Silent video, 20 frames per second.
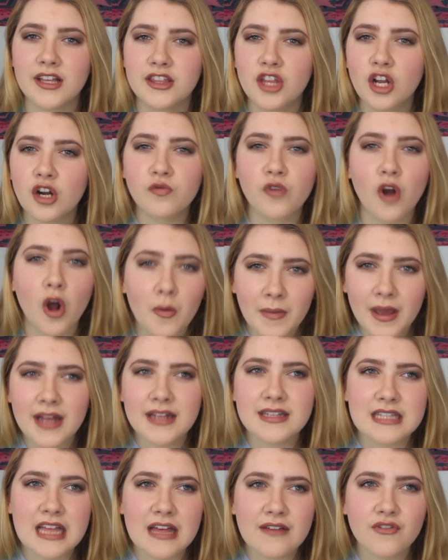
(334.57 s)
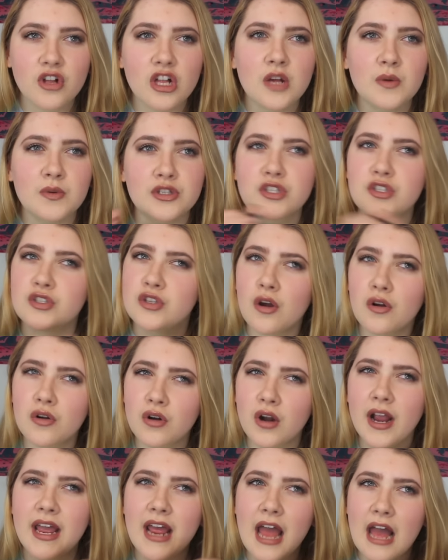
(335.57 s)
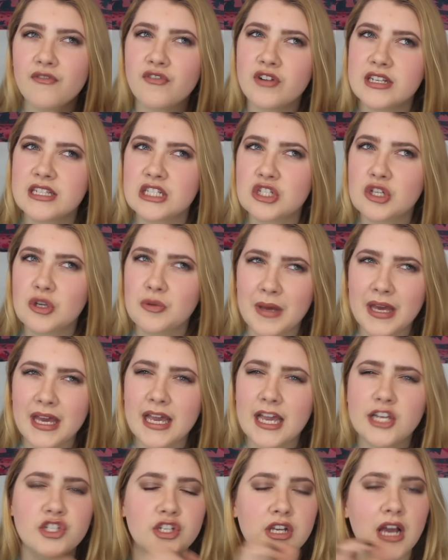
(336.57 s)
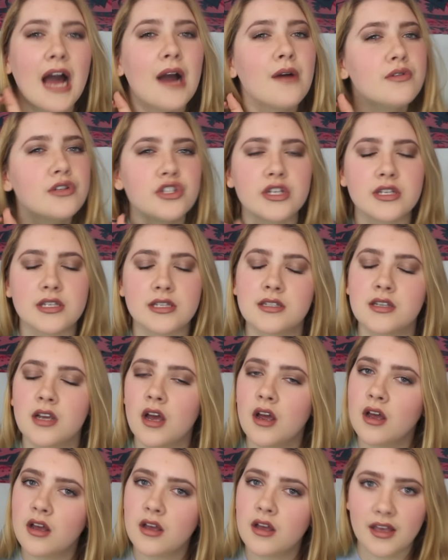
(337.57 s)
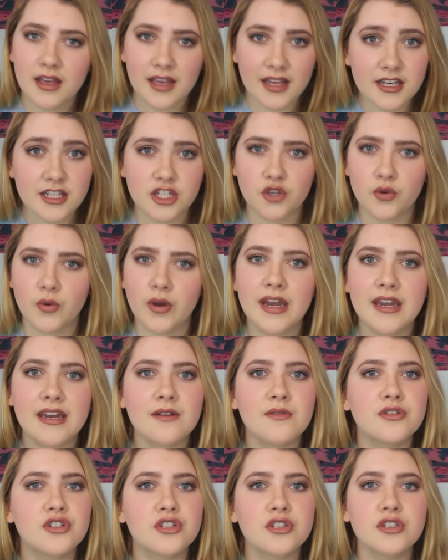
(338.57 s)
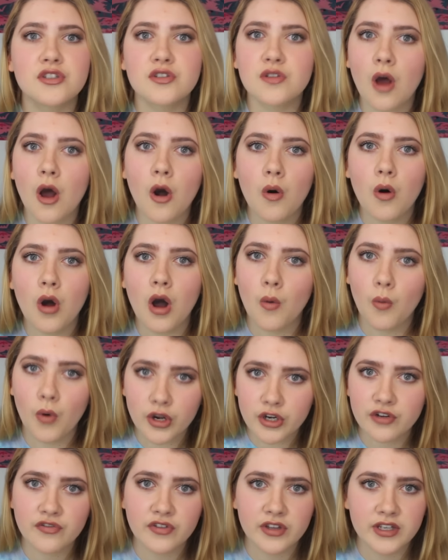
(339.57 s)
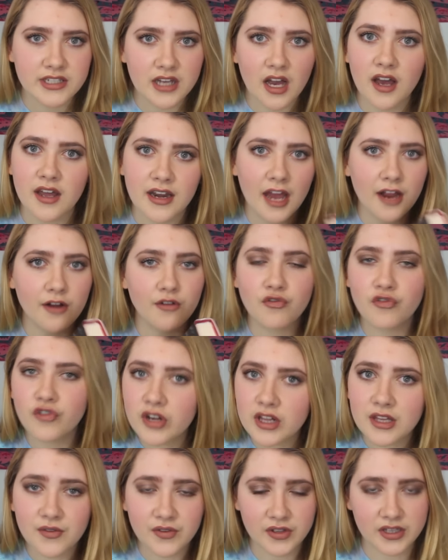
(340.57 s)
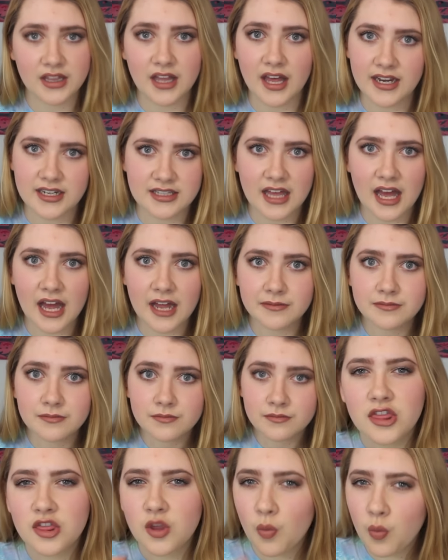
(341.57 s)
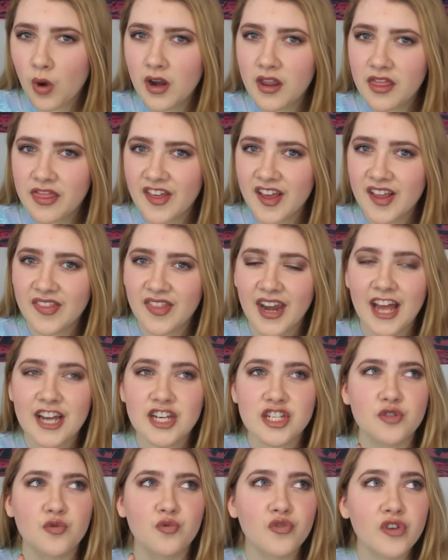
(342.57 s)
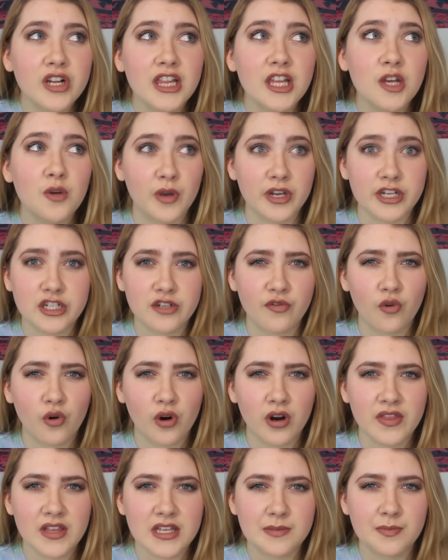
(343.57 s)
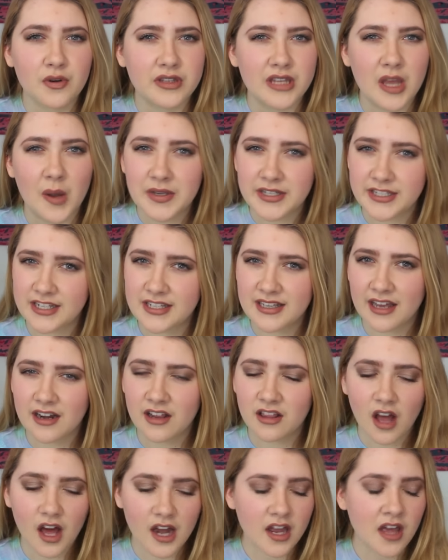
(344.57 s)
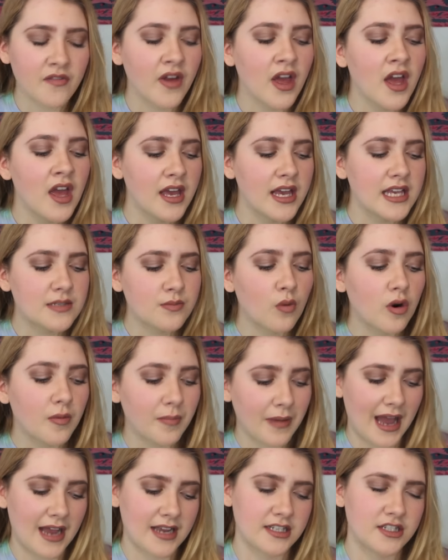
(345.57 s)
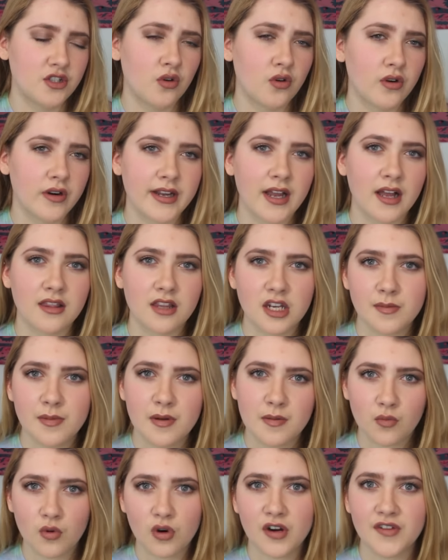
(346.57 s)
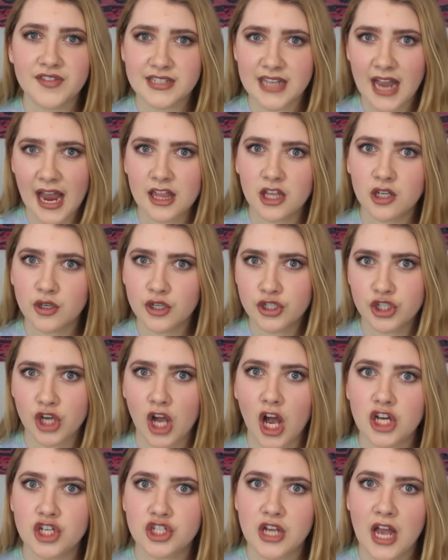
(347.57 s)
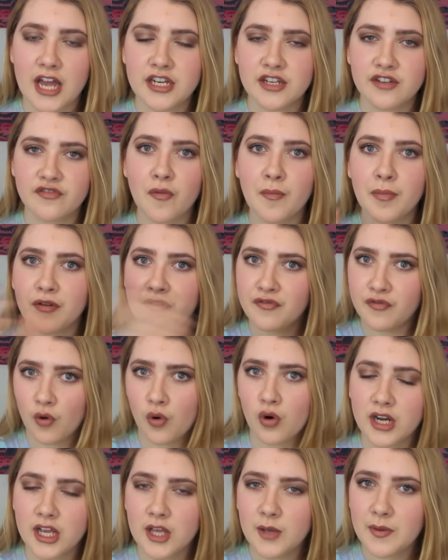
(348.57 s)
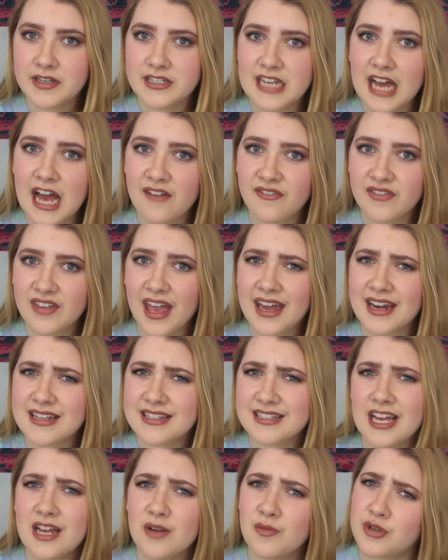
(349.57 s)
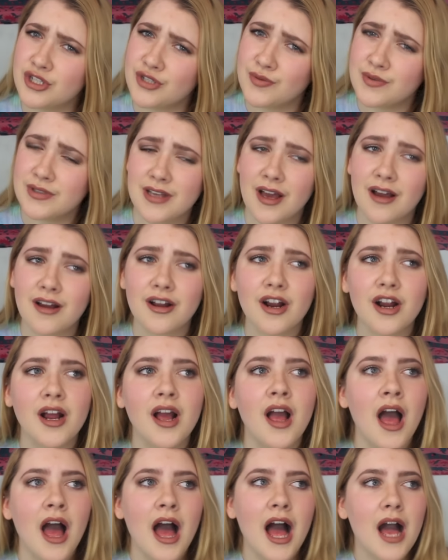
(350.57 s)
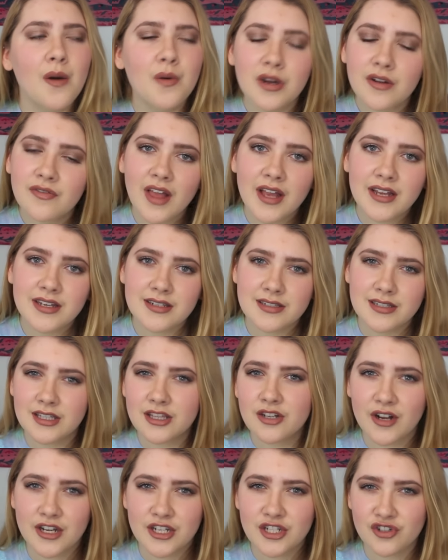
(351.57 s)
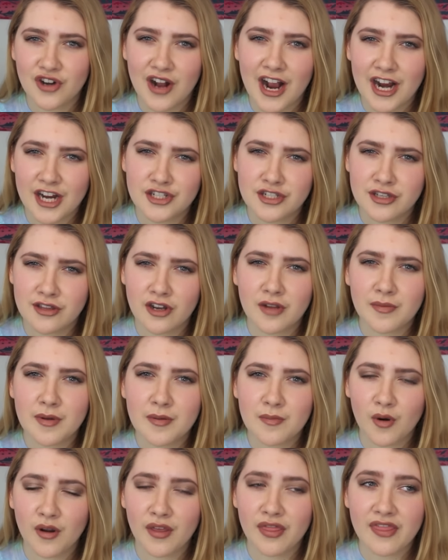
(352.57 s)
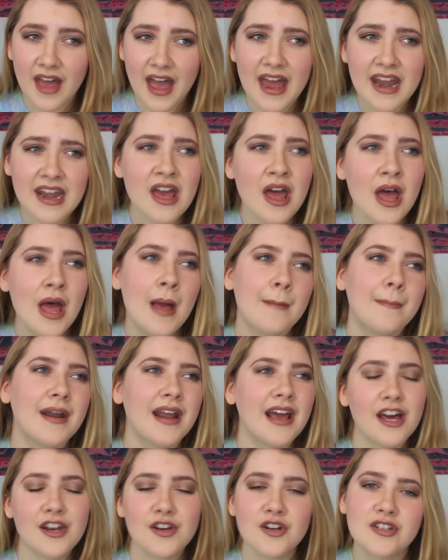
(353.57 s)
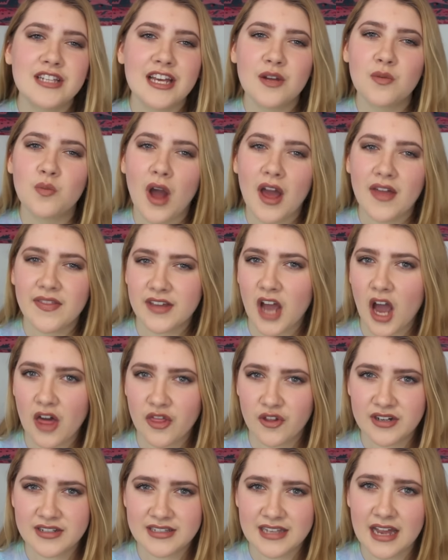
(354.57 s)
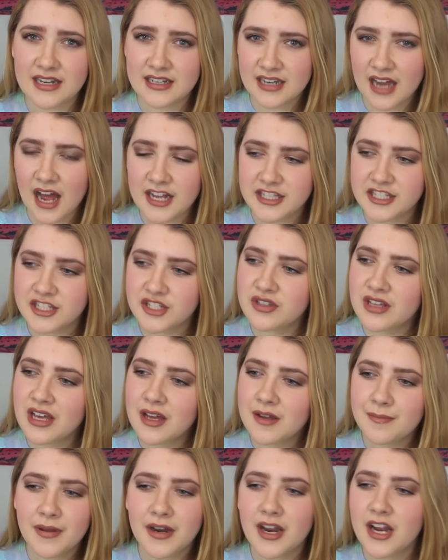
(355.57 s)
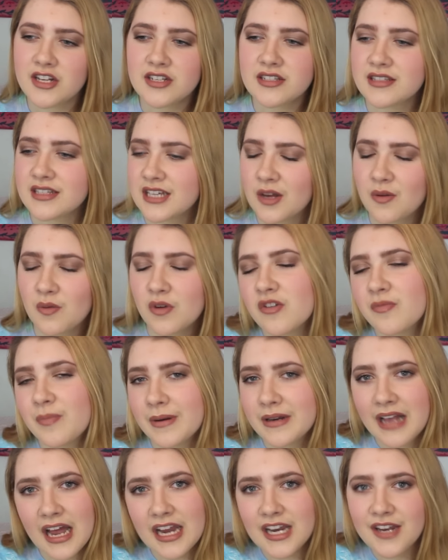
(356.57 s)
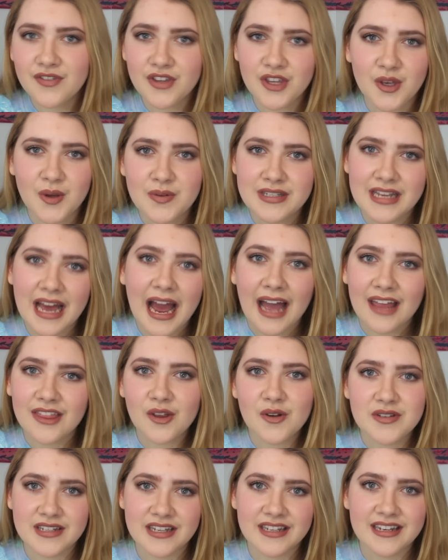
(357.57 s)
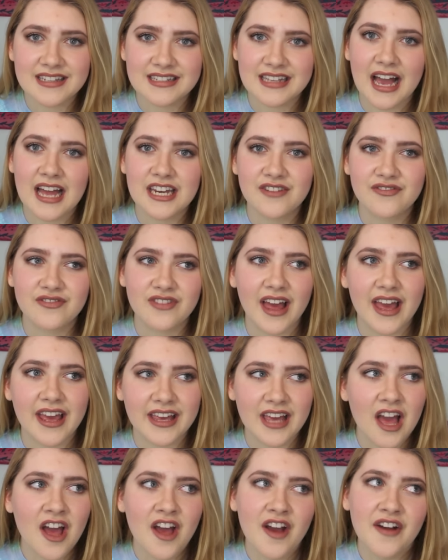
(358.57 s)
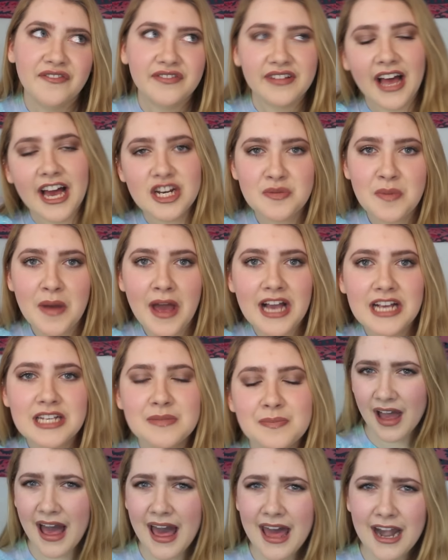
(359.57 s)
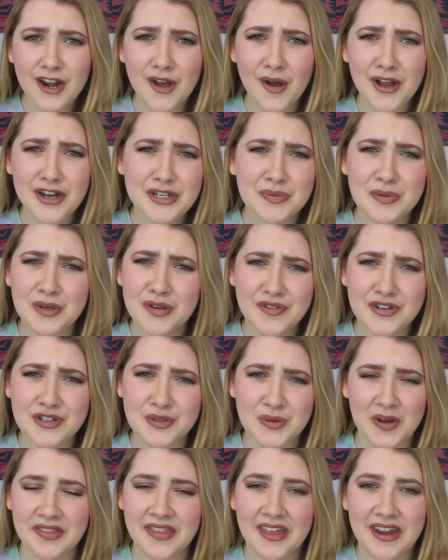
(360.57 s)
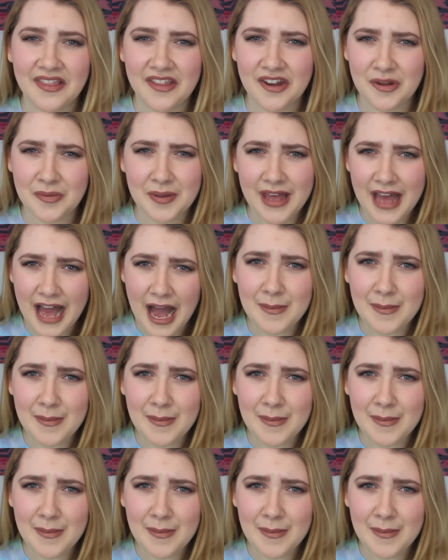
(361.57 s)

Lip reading: Like, their romance level, it was so great every single page. Like, I was just into it, and it was just so wonderfully done. I really, really liked that. The one thing that I just really wished for in this book that we didn't get a lot of is more backstory, a little bit more of Skylar and Josh kind of before he went to Afghanistan when she was younger. I would have liked to see their interactions a little bit more then, but I understand why the author decided not to do that, but I just think it would have been kind of cute to add those in as kind of like flashbacks. I don't know, I just would have enjoyed that a little bit.